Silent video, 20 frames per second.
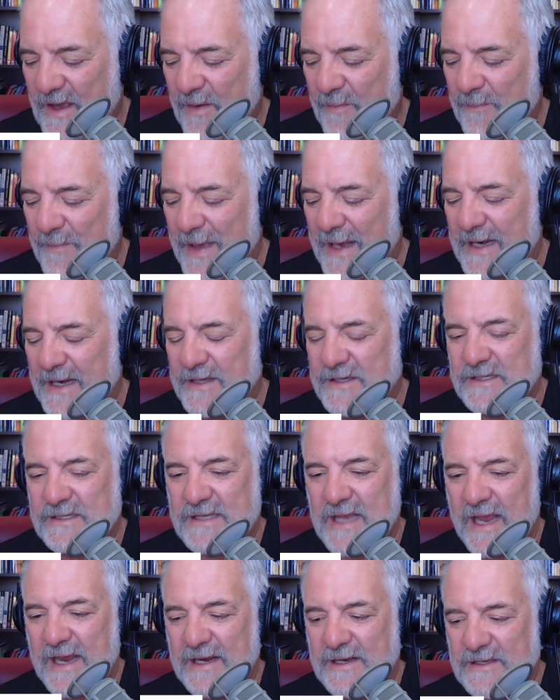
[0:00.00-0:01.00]
many
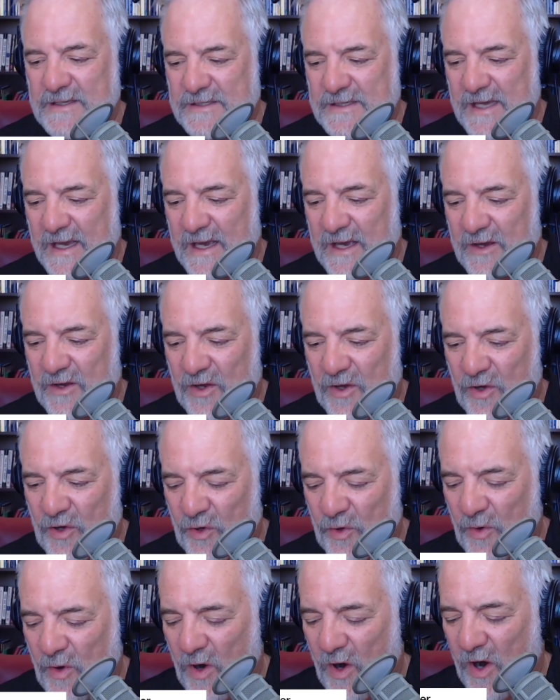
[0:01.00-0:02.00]
states
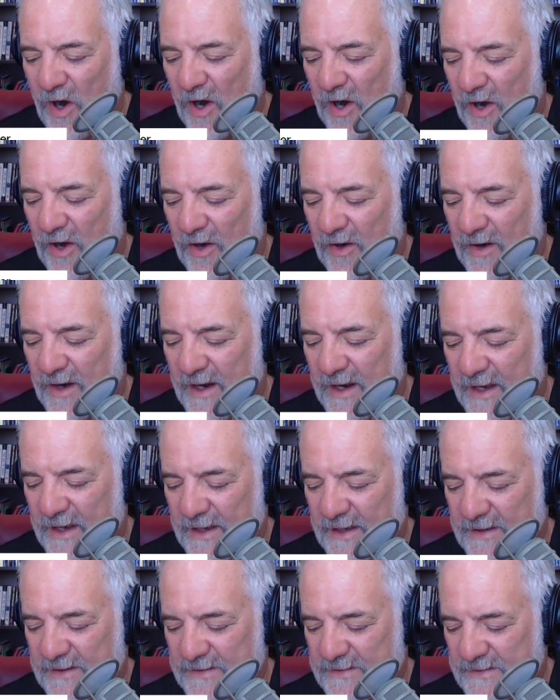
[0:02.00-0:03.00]
who
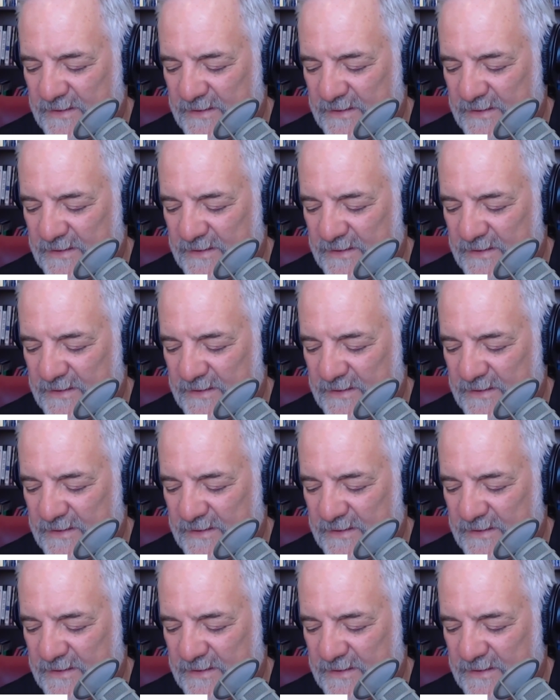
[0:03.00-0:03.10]
are